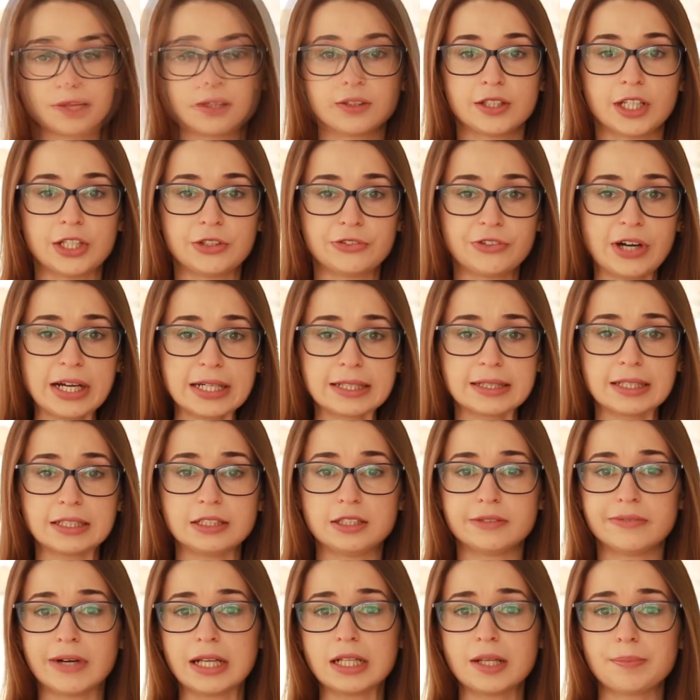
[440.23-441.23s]
Directly
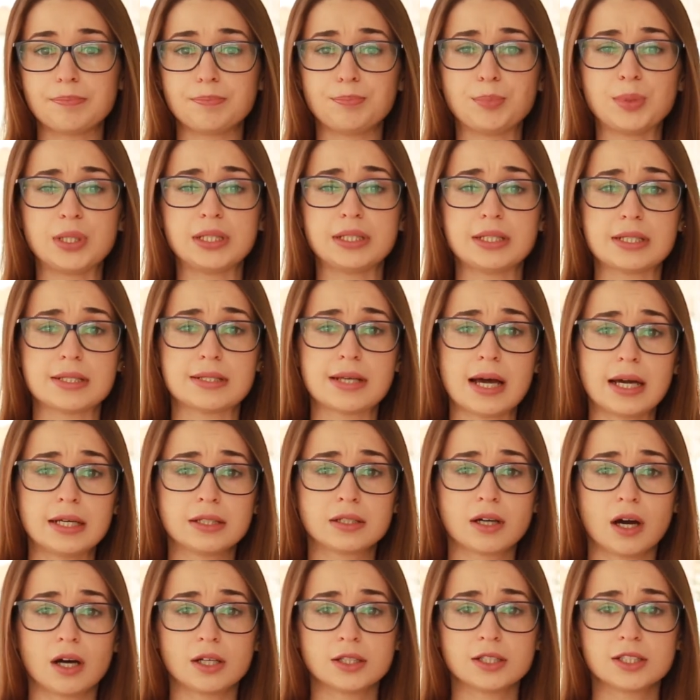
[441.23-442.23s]
developing
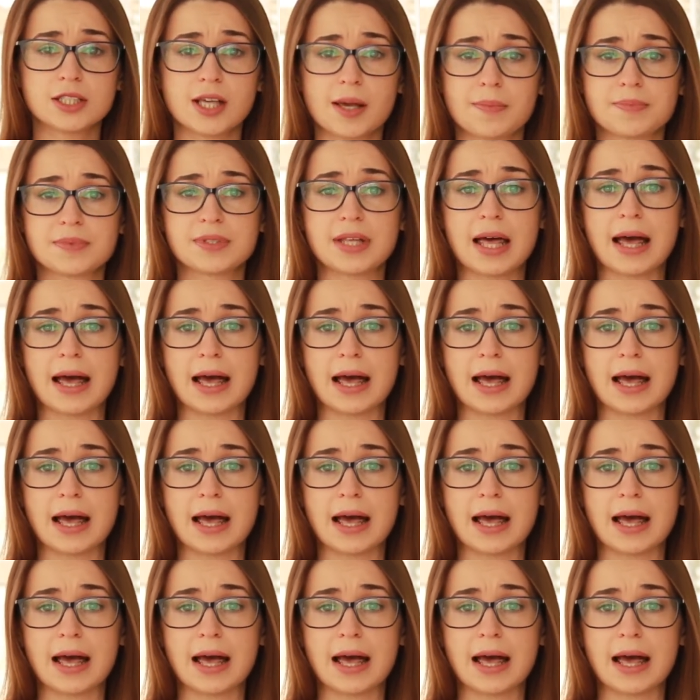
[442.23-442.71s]
design concepts